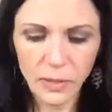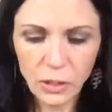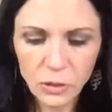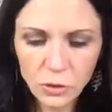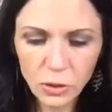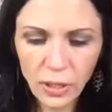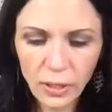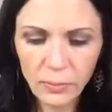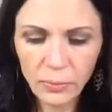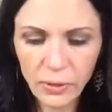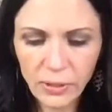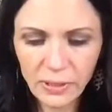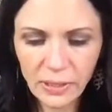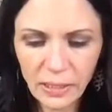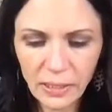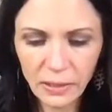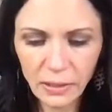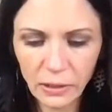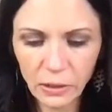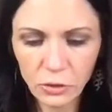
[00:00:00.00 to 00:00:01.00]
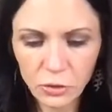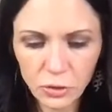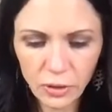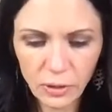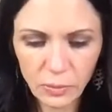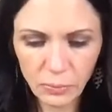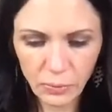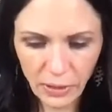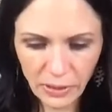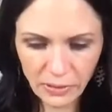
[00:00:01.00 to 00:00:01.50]
try and press, and it usually
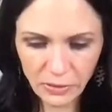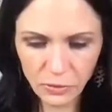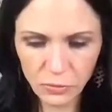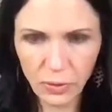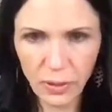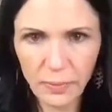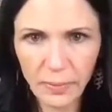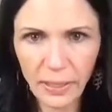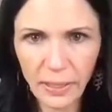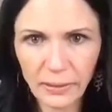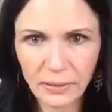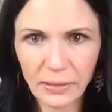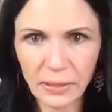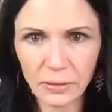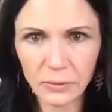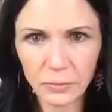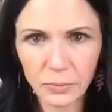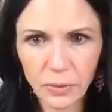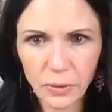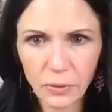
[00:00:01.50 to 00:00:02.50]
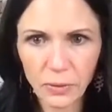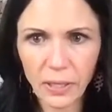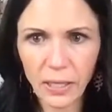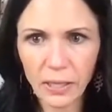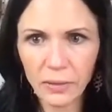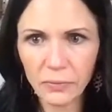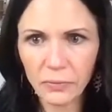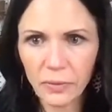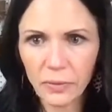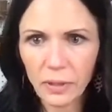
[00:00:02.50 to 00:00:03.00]
presses right back down. Okay.
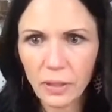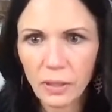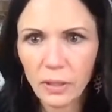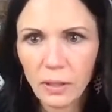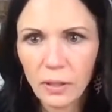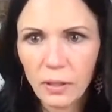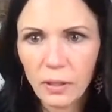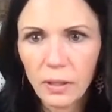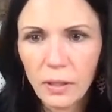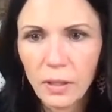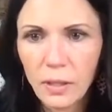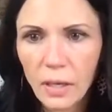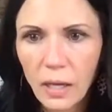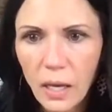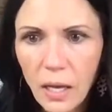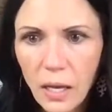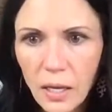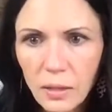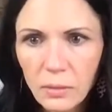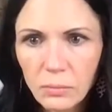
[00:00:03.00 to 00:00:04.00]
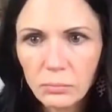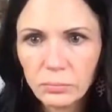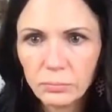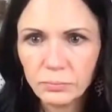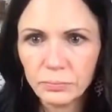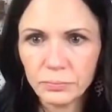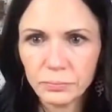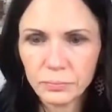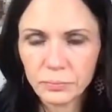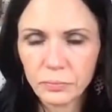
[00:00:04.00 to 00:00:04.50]
Um,
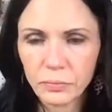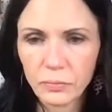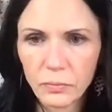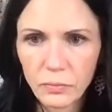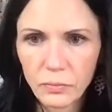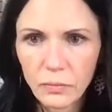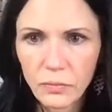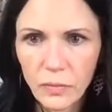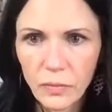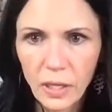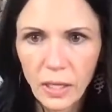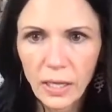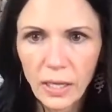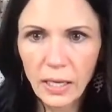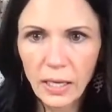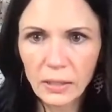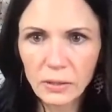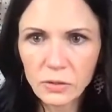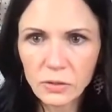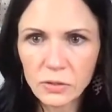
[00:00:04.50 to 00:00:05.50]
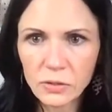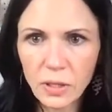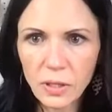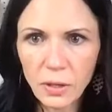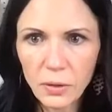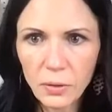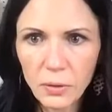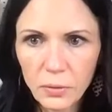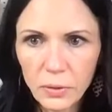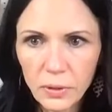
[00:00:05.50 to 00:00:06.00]
and
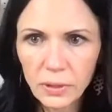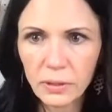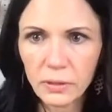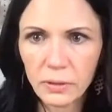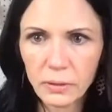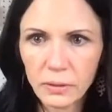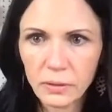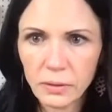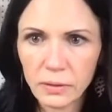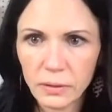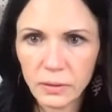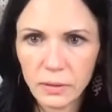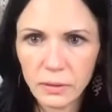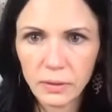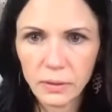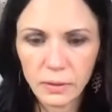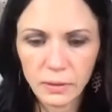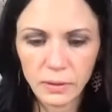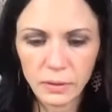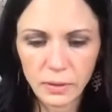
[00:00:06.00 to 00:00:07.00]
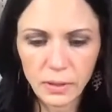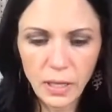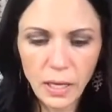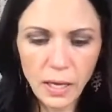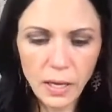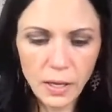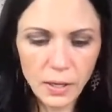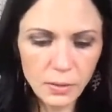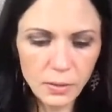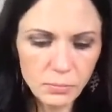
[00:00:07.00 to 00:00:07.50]
so,
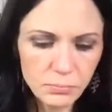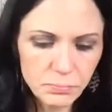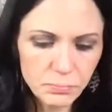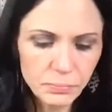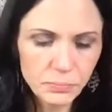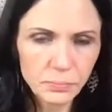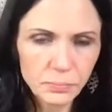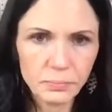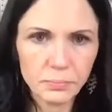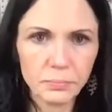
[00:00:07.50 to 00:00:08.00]
um,